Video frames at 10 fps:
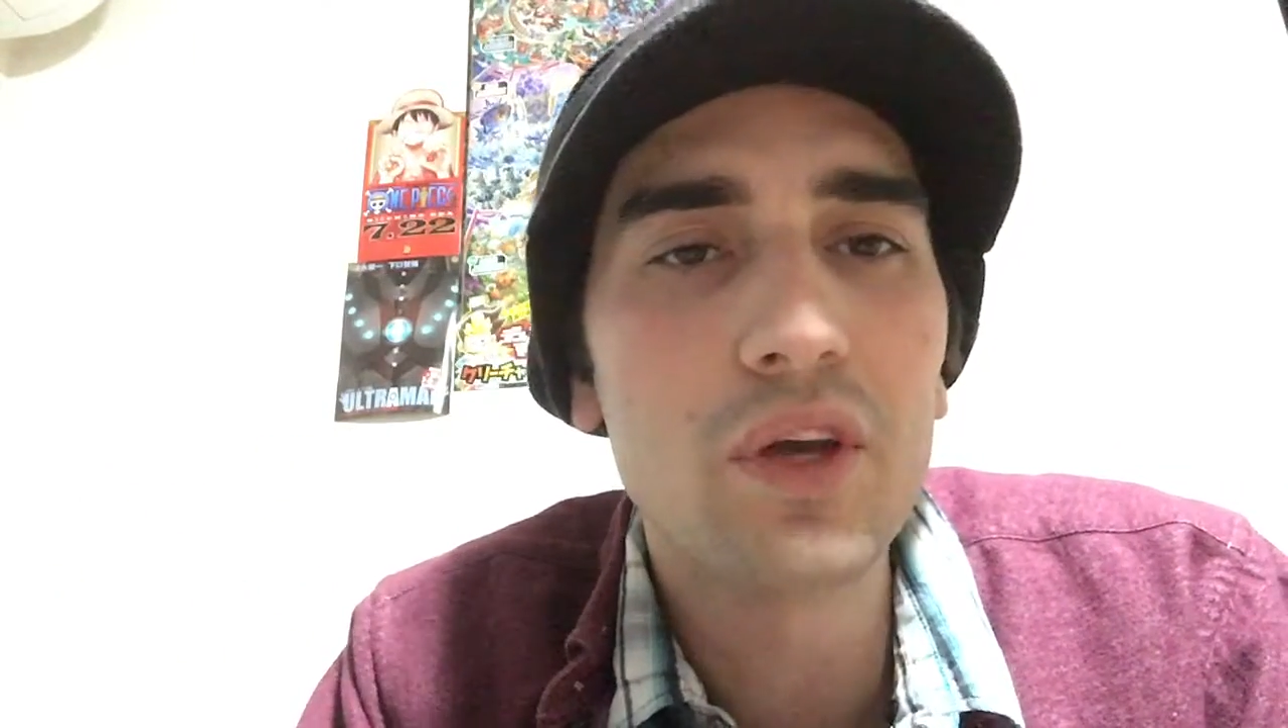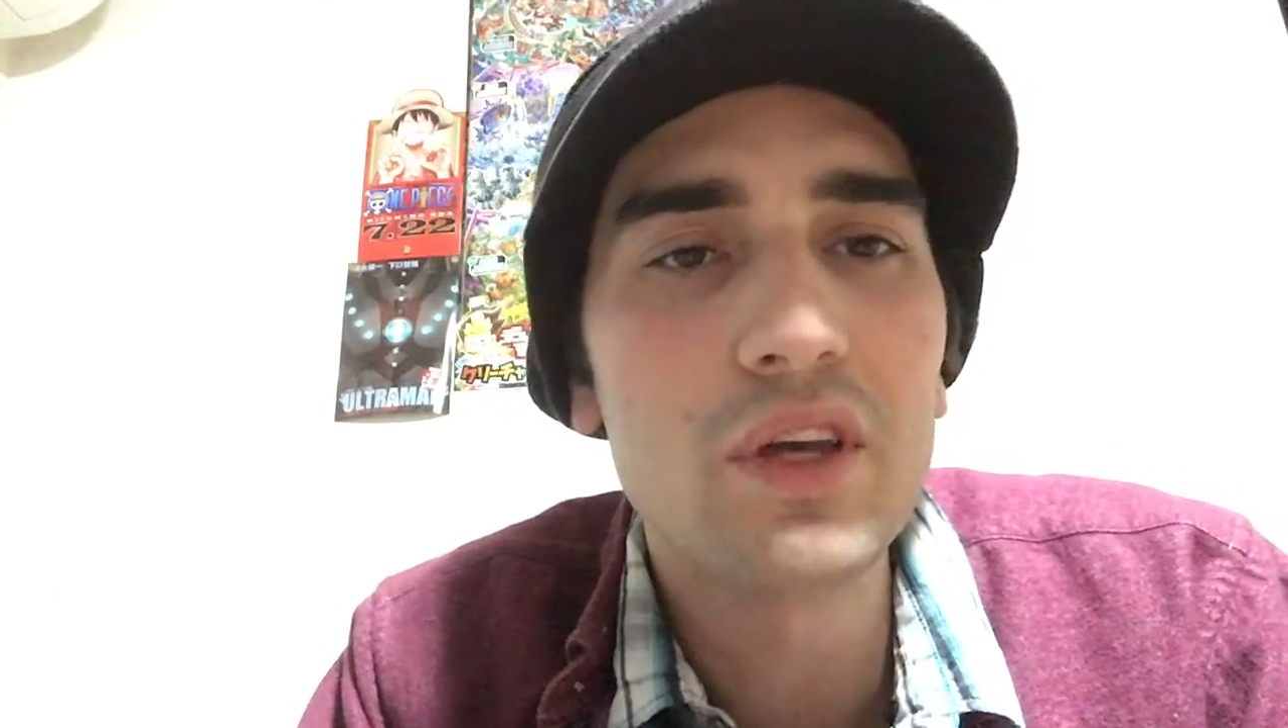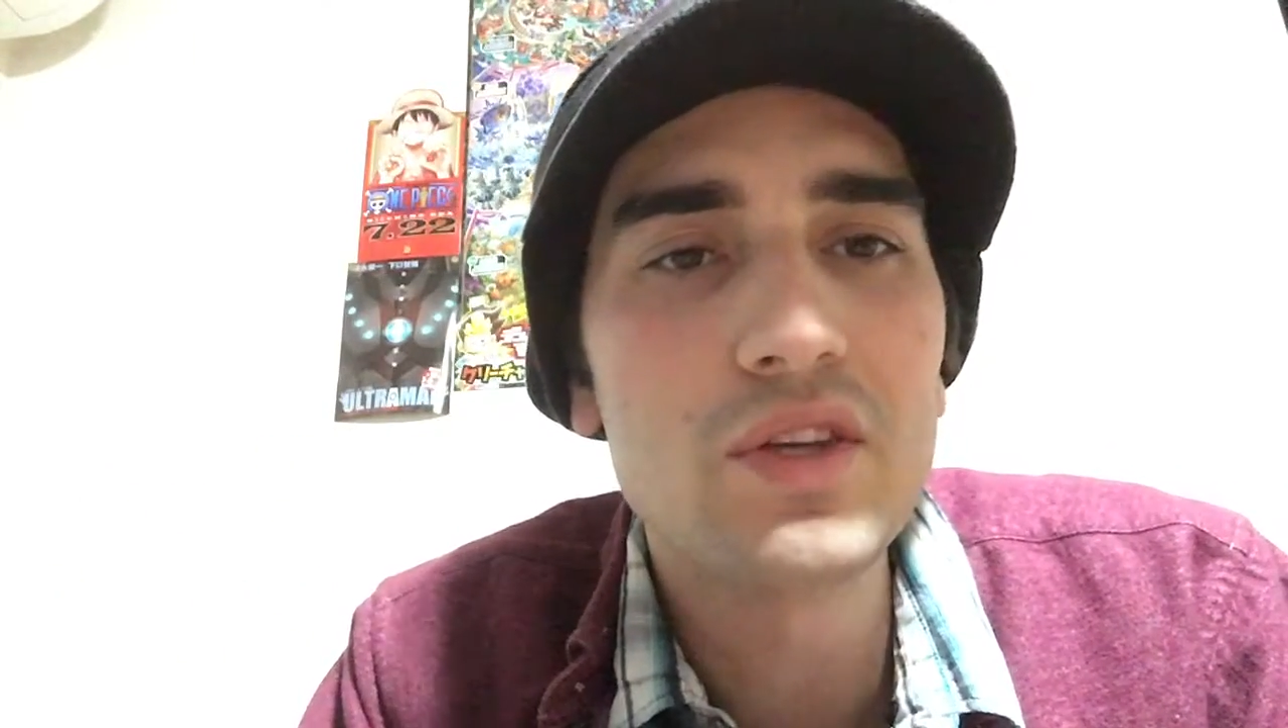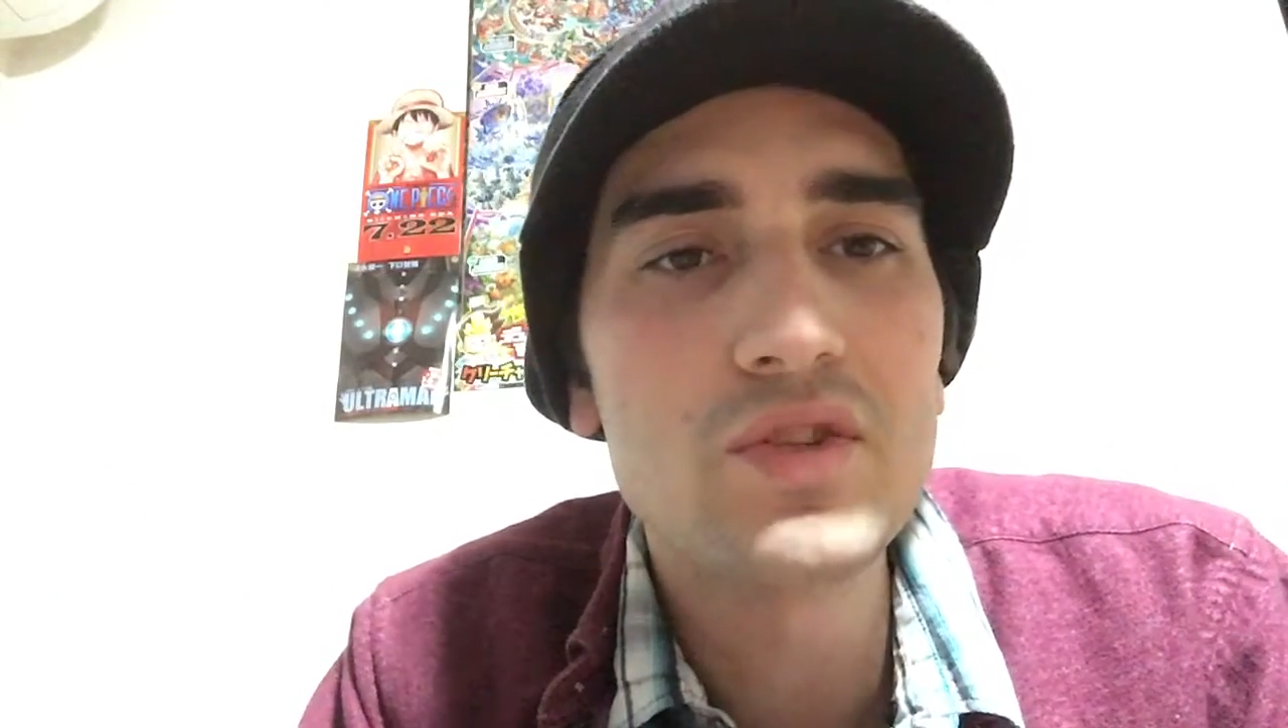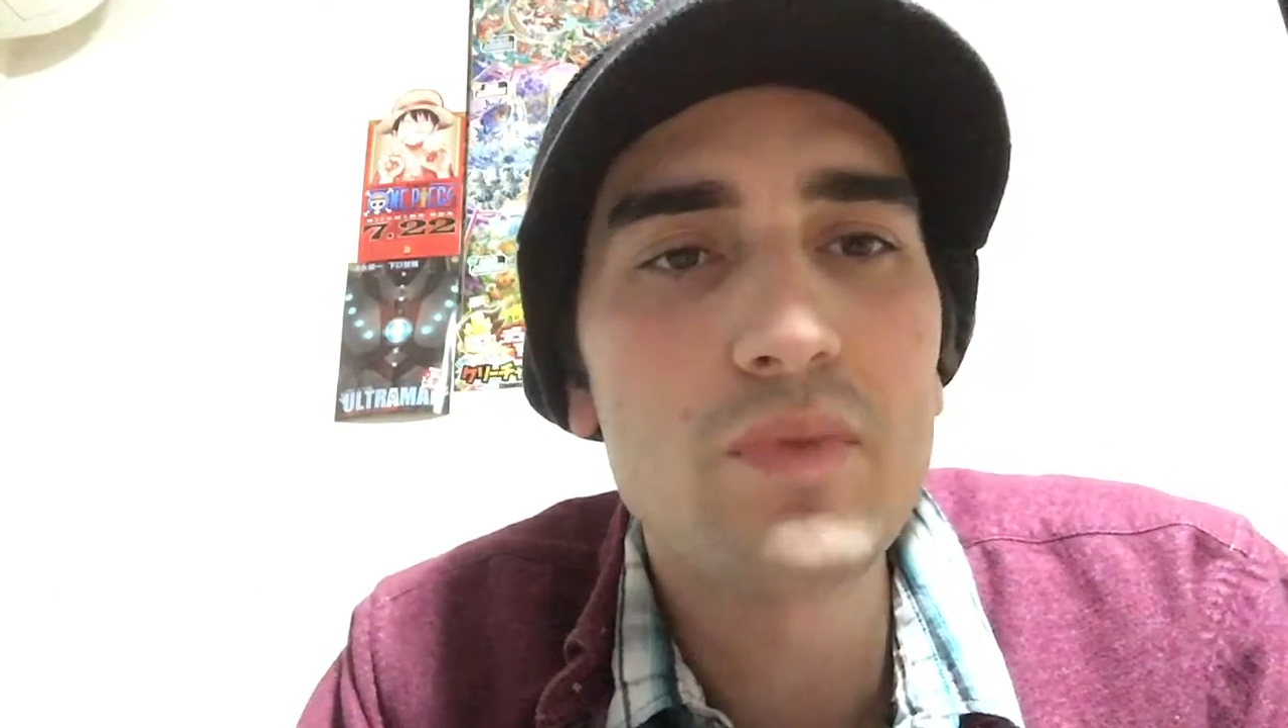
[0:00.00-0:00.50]

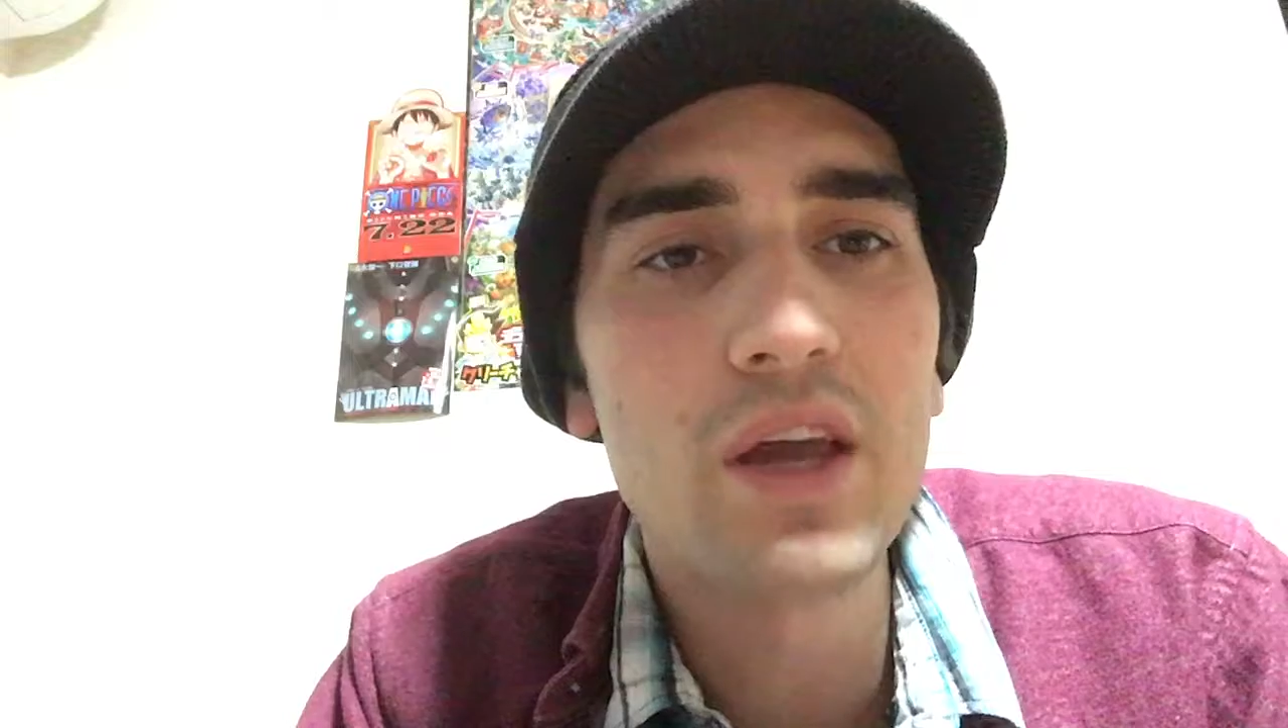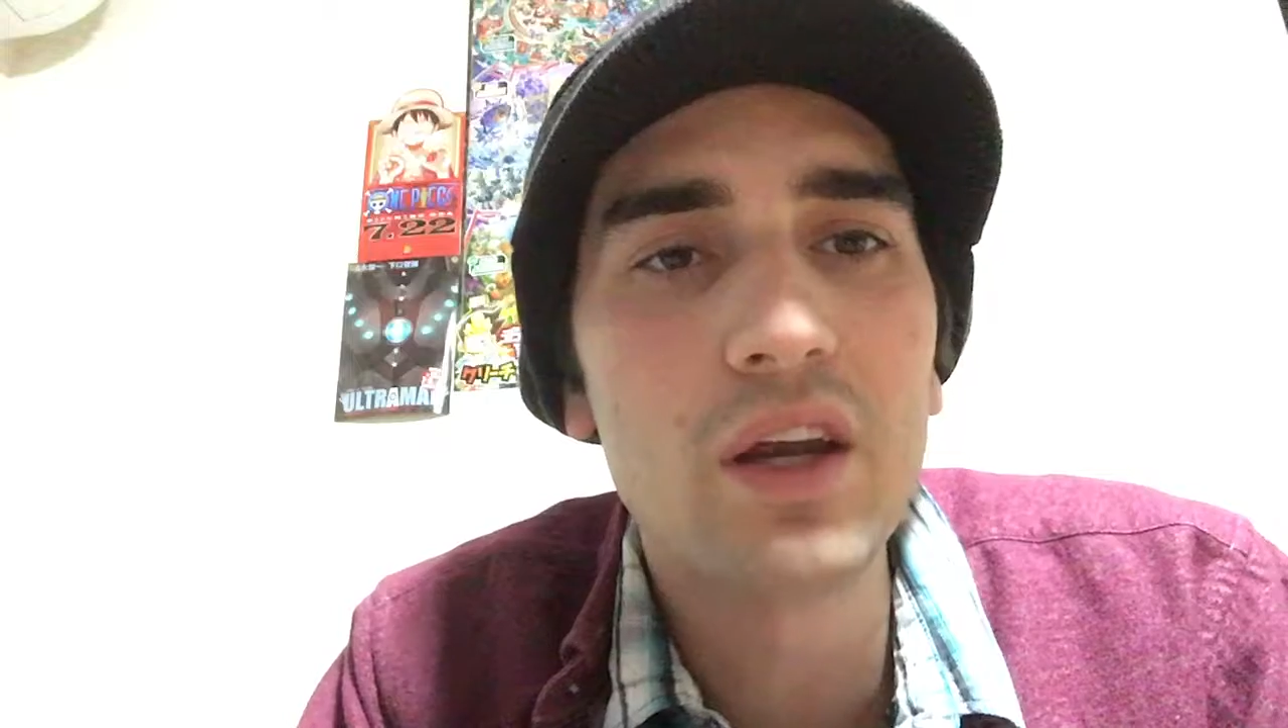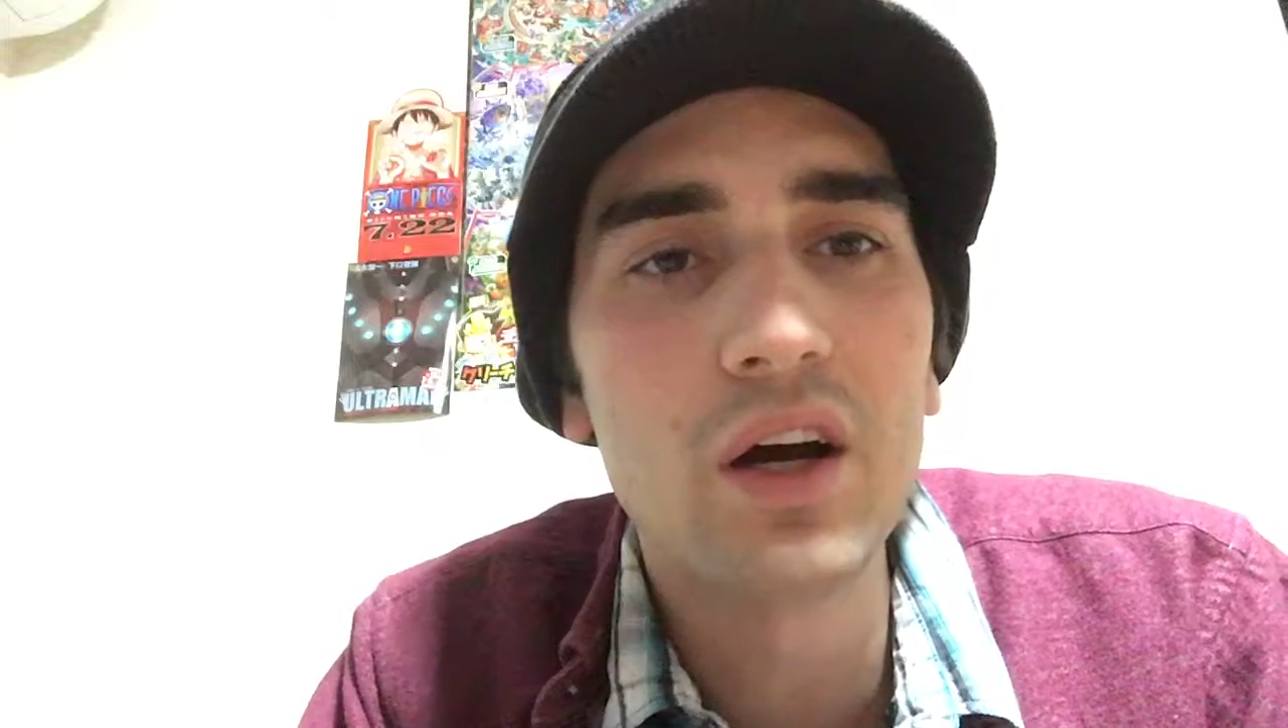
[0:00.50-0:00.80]
is made